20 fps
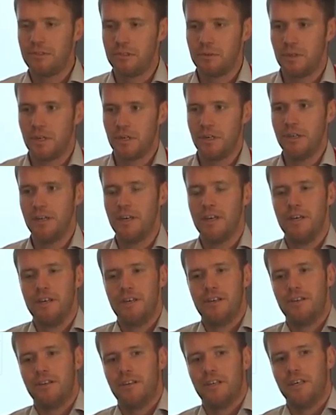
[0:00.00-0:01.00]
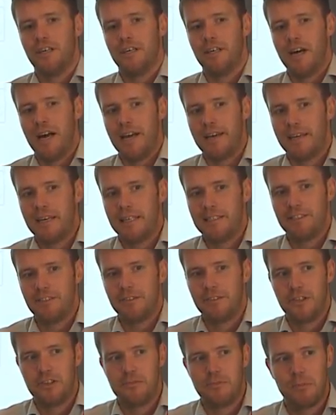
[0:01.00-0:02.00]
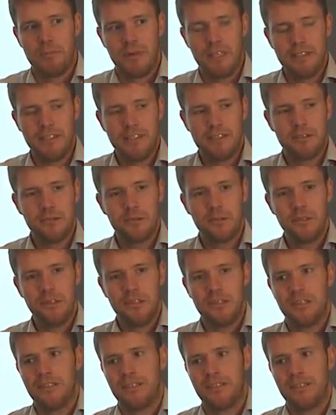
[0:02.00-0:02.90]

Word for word: you are. I guess you know mobility tool.